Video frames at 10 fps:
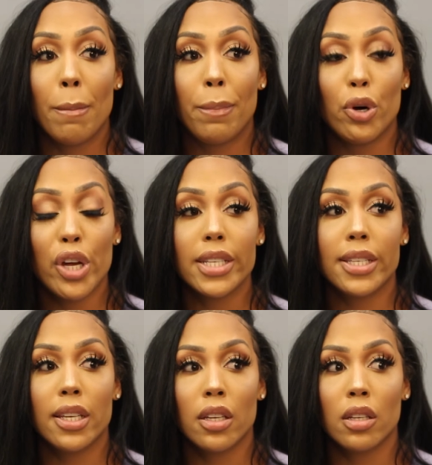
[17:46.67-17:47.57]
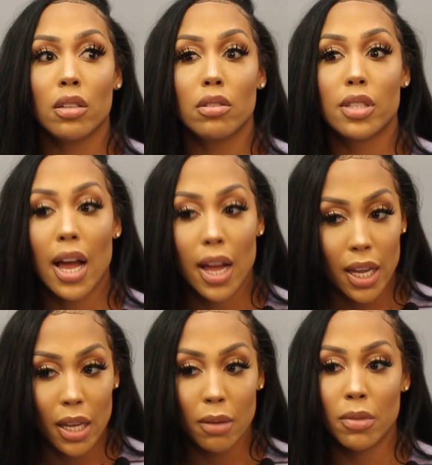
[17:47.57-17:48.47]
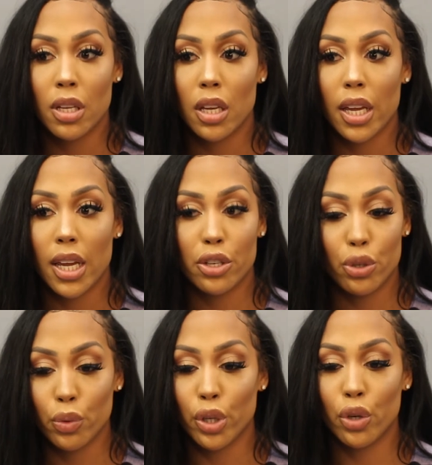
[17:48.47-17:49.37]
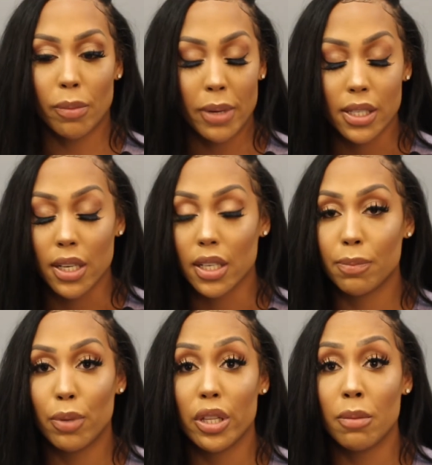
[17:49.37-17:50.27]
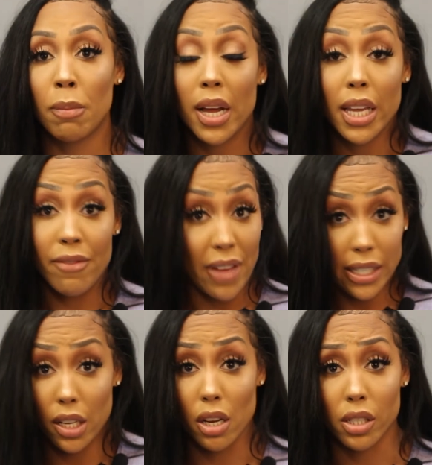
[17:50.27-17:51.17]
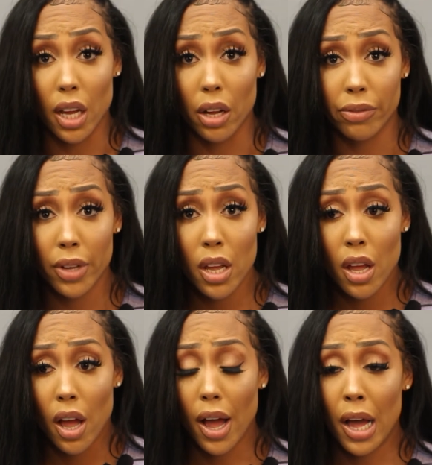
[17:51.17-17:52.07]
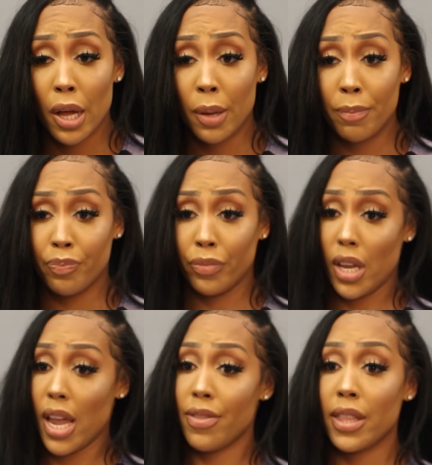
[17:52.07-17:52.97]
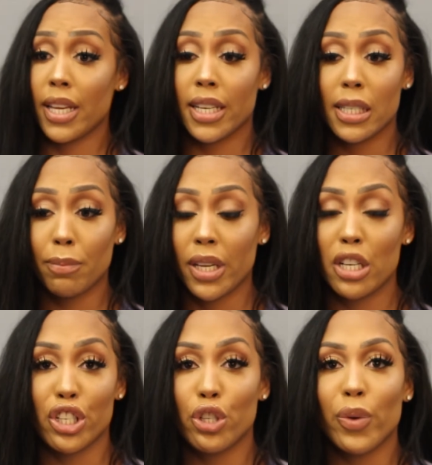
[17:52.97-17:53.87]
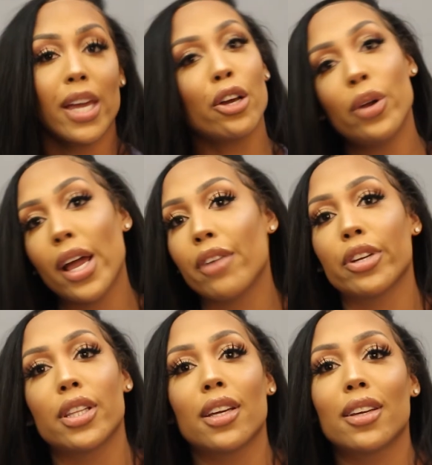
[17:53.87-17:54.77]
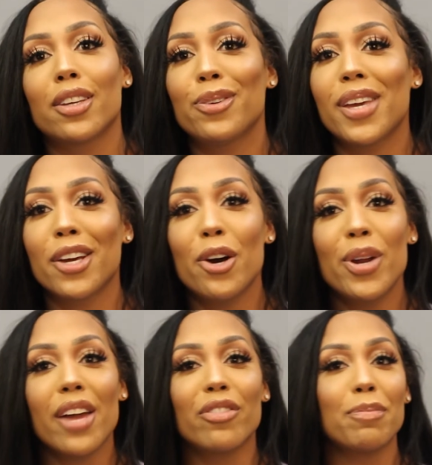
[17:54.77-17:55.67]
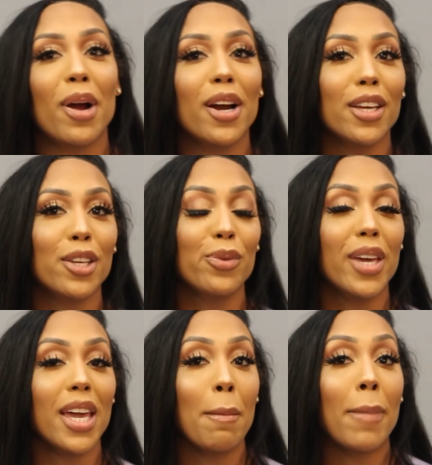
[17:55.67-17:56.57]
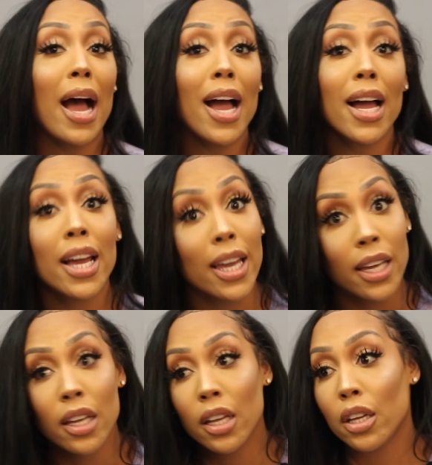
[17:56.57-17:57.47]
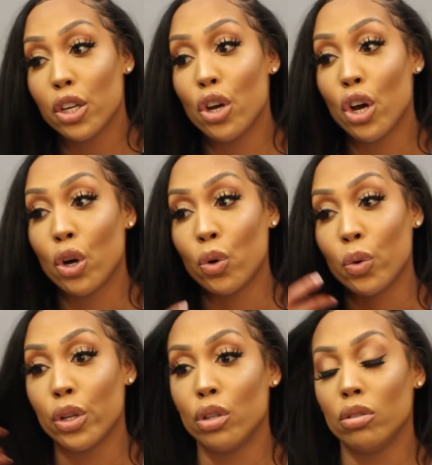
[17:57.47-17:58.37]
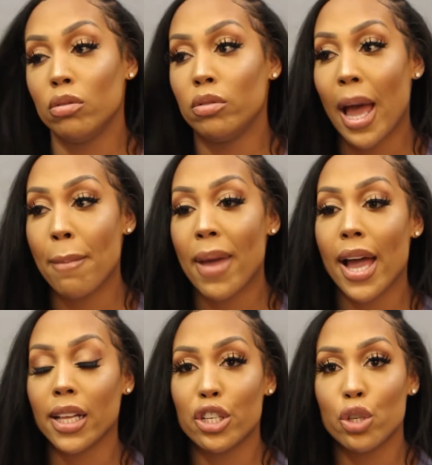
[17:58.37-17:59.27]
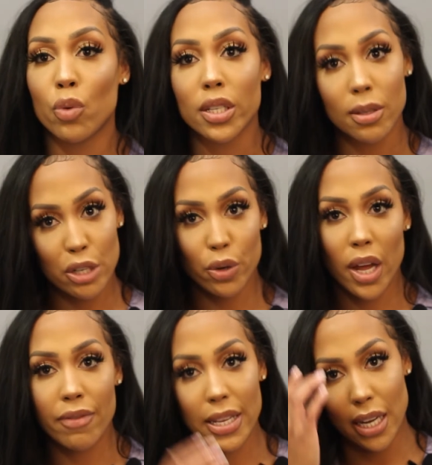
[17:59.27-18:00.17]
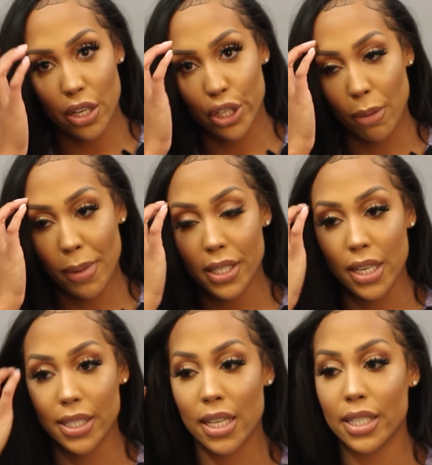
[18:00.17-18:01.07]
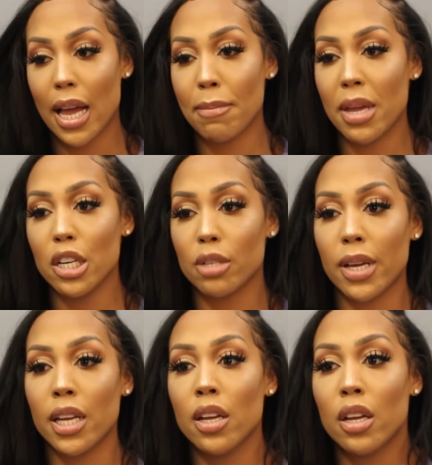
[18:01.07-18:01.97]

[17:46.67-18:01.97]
put time into your business, put money, invest in yourself. And then the discipline is just, you can't go to everything. You can't go to every party. You can't buy, that bag that you want. Sometimes you got to invest that into your business. And then time management,